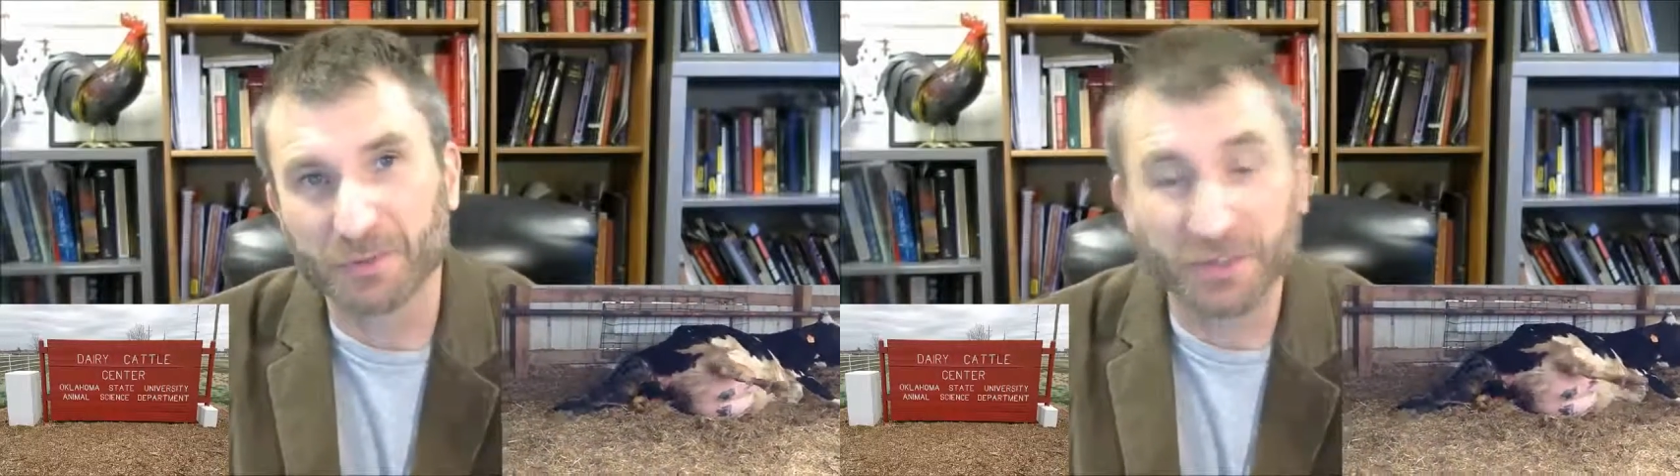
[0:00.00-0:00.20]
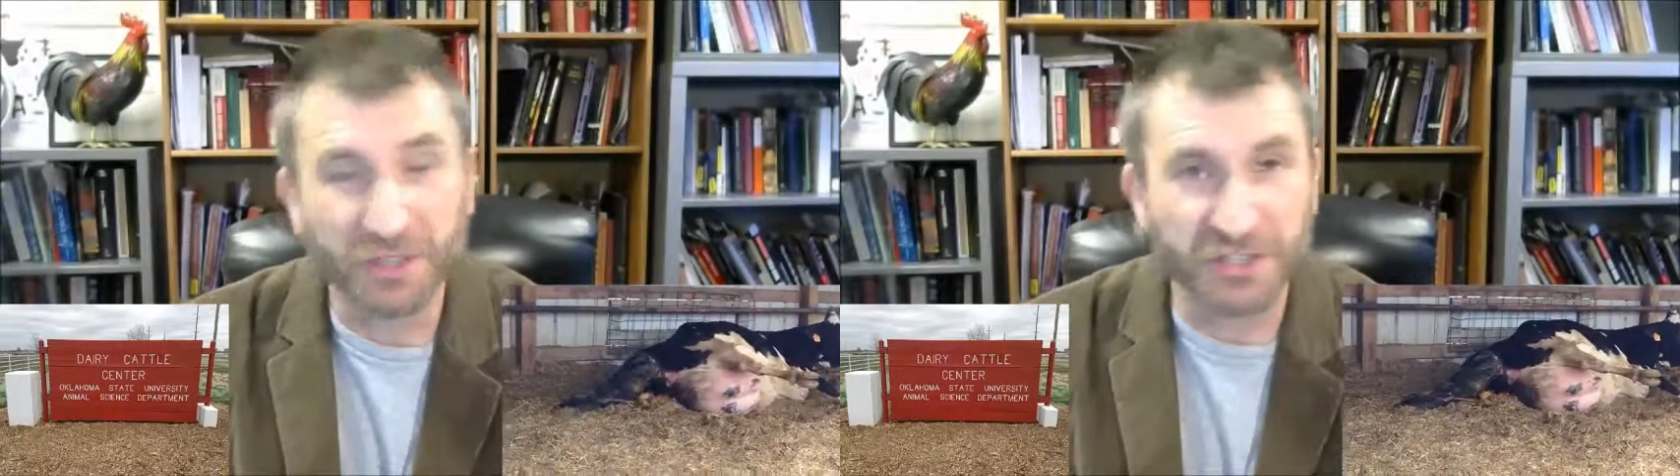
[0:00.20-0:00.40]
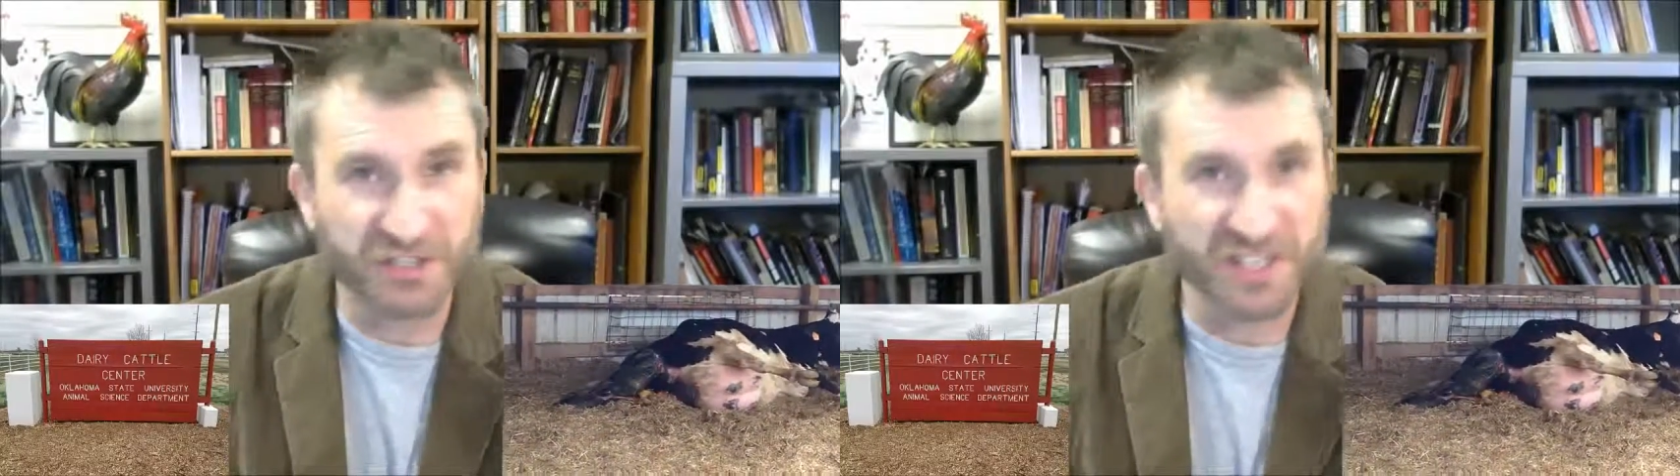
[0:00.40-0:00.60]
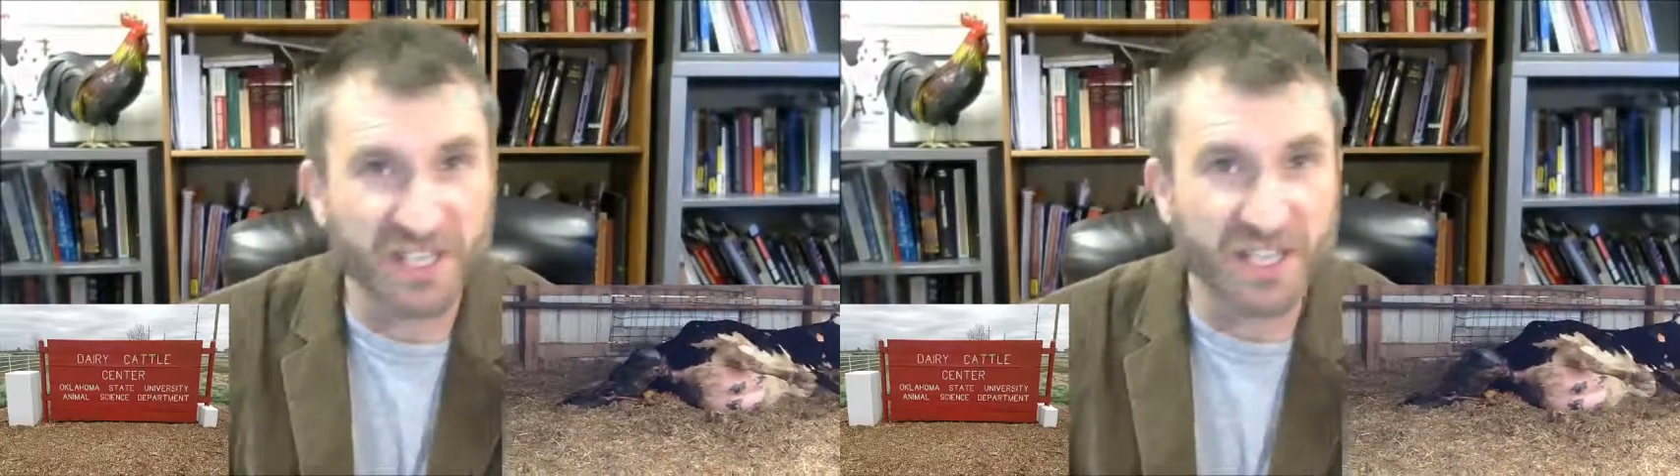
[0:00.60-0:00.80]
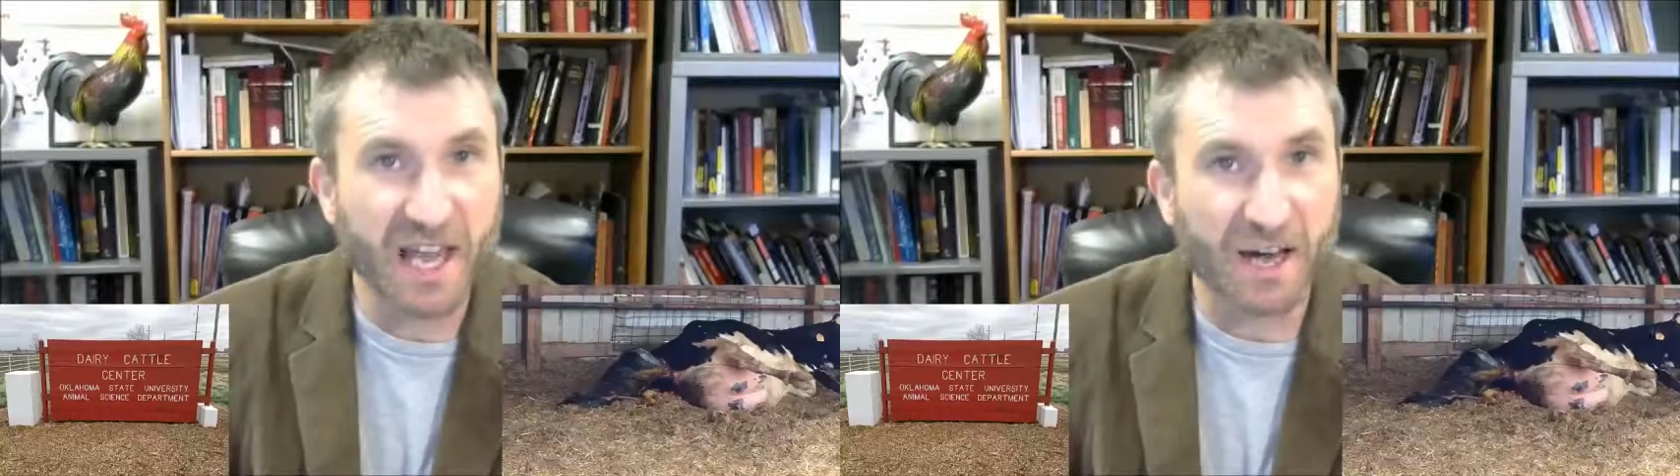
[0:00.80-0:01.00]
We're going to
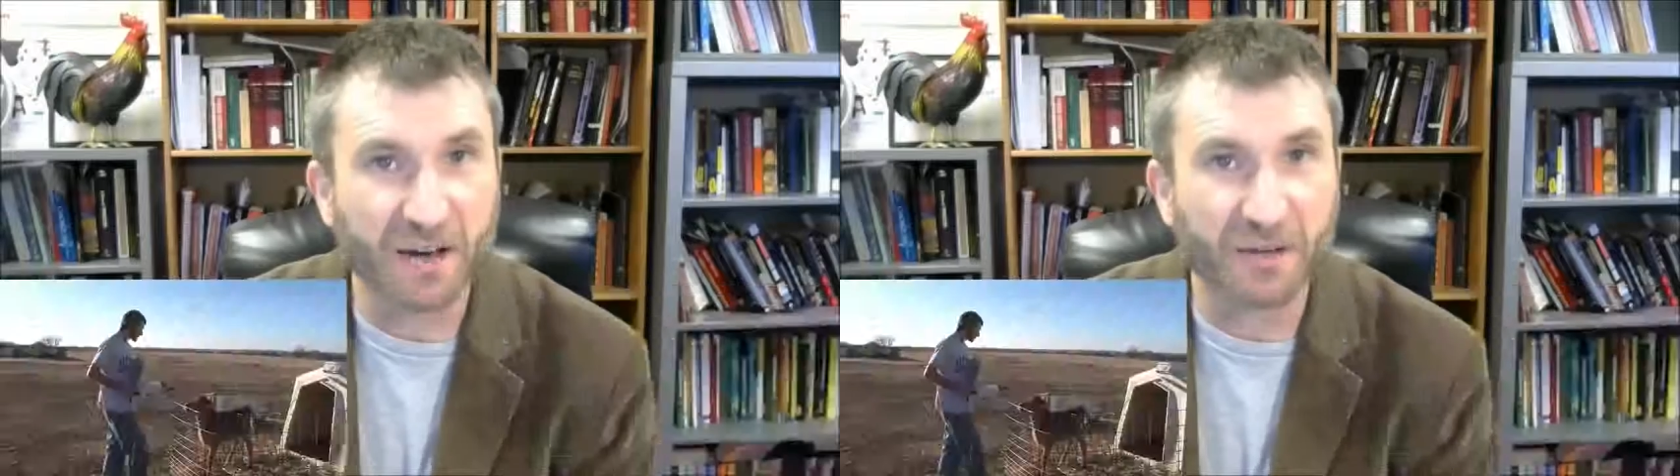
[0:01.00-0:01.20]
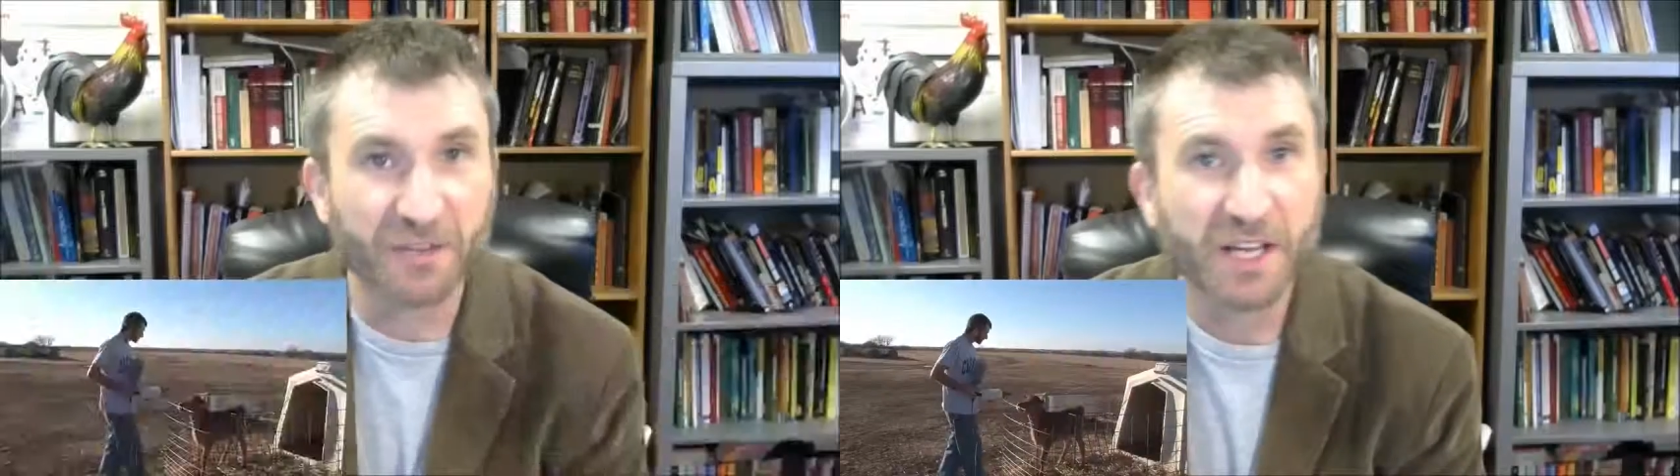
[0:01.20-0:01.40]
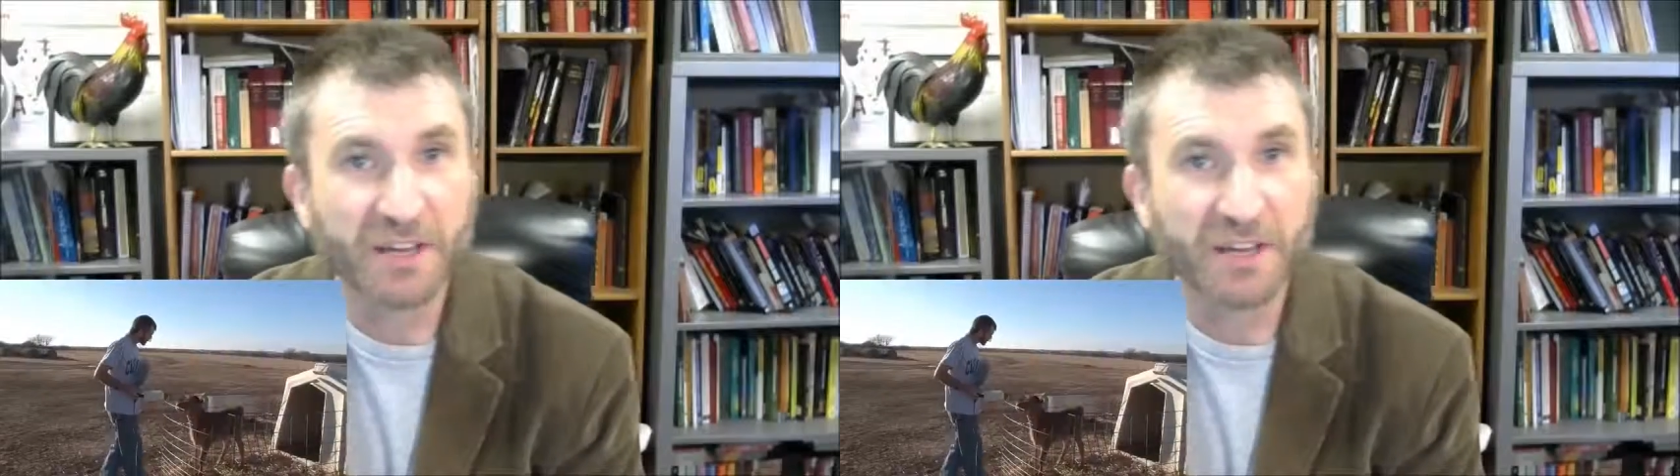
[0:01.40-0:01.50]
see how